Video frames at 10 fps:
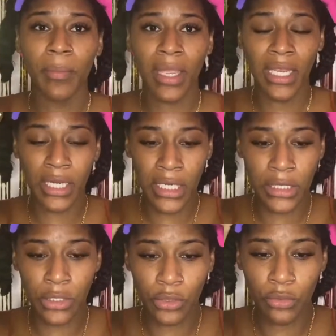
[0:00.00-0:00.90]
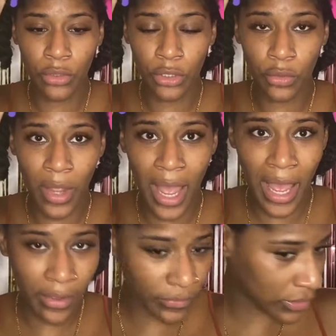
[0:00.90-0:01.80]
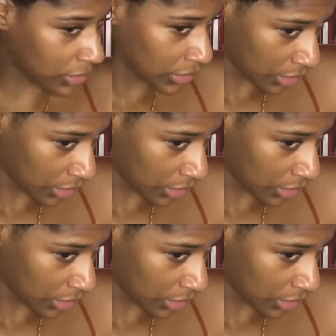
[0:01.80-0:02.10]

my hair into the two halves.